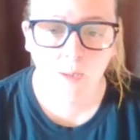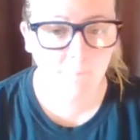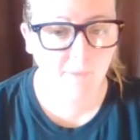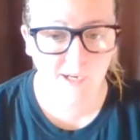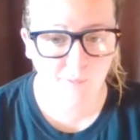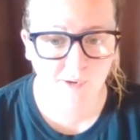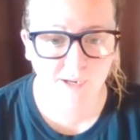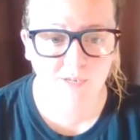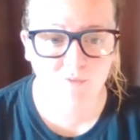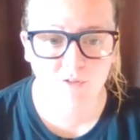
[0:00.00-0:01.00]
But anyway,
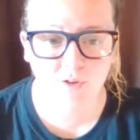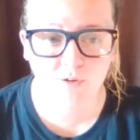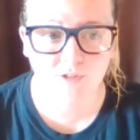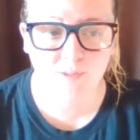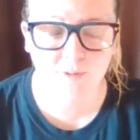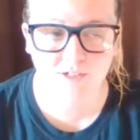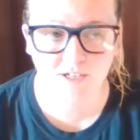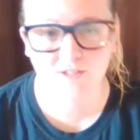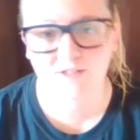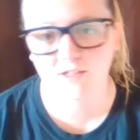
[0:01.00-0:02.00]
even though some of the
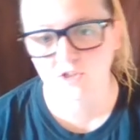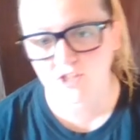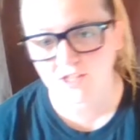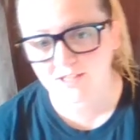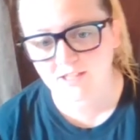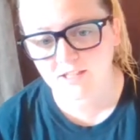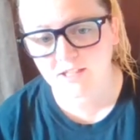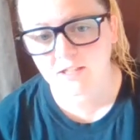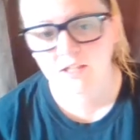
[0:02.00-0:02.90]
deaths are cheesy,